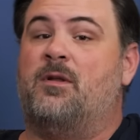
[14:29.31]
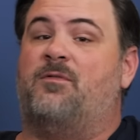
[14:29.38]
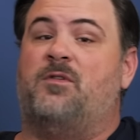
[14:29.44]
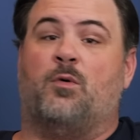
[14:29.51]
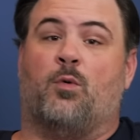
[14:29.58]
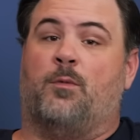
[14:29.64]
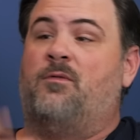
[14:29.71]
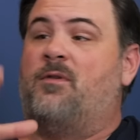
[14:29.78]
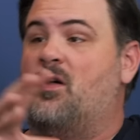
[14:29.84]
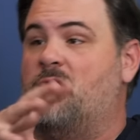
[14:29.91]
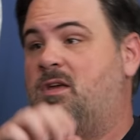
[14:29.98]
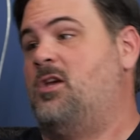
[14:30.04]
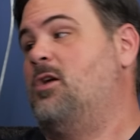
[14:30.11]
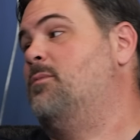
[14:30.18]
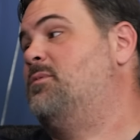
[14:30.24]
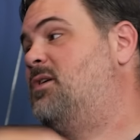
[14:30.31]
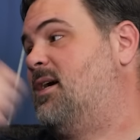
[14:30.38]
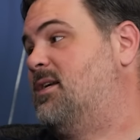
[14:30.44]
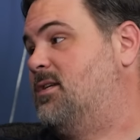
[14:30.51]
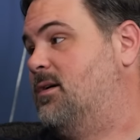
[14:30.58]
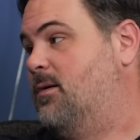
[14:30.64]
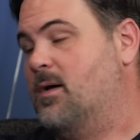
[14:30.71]
And if you remove all the cubes, you
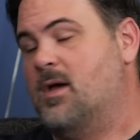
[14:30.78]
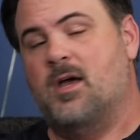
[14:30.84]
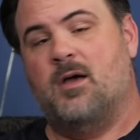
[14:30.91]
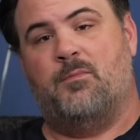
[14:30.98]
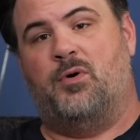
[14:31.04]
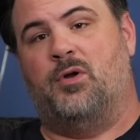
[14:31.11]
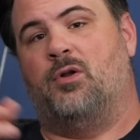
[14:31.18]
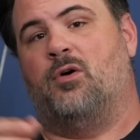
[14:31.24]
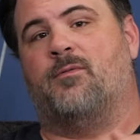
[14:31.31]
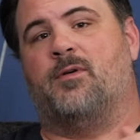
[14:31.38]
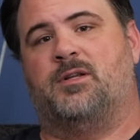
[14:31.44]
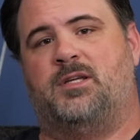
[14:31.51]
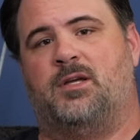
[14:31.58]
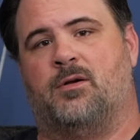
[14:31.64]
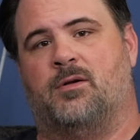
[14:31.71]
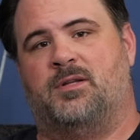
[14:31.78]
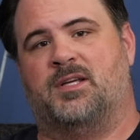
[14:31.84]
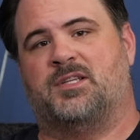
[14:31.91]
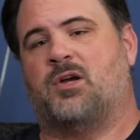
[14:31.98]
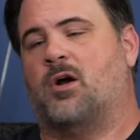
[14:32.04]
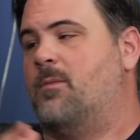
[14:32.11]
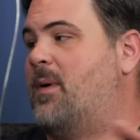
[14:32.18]
get to put it over to your
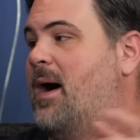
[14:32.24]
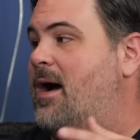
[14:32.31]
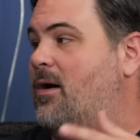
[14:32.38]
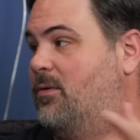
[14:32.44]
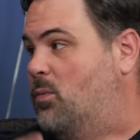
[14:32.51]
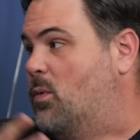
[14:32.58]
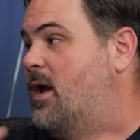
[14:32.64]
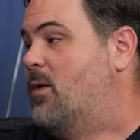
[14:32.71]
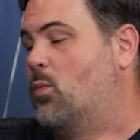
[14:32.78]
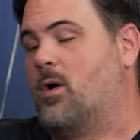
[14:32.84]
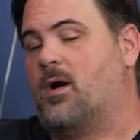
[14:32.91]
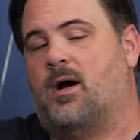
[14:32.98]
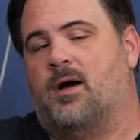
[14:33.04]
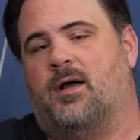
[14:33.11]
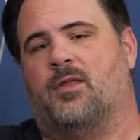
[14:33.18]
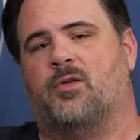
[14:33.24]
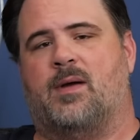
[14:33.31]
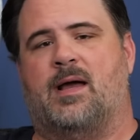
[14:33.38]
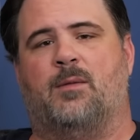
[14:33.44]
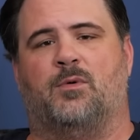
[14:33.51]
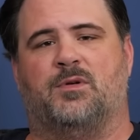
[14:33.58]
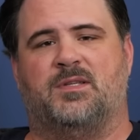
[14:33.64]
discard pile and, and, work on other
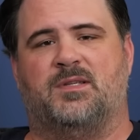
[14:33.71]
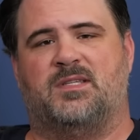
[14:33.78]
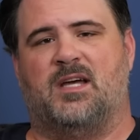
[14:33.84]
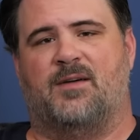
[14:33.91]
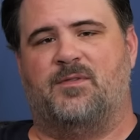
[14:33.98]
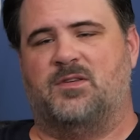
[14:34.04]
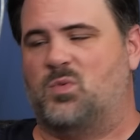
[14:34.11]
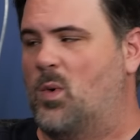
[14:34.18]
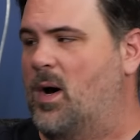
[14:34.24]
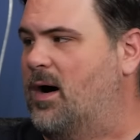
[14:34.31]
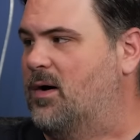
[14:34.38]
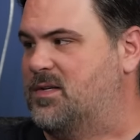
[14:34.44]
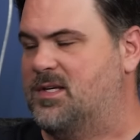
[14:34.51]
animals and stuff as well.